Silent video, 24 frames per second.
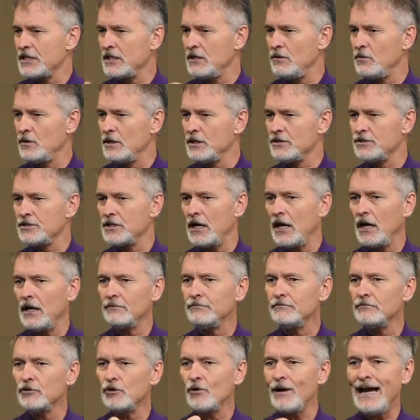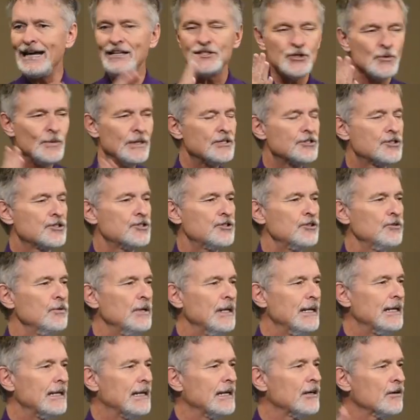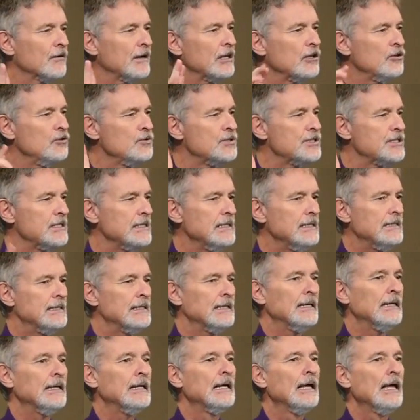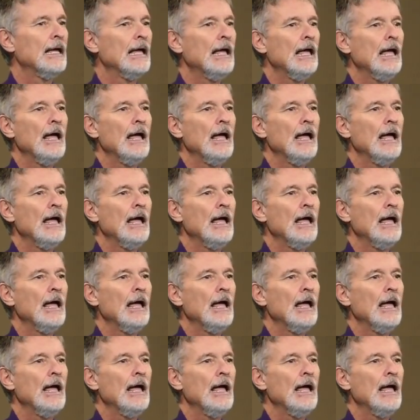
He was a graduate student here at UCD.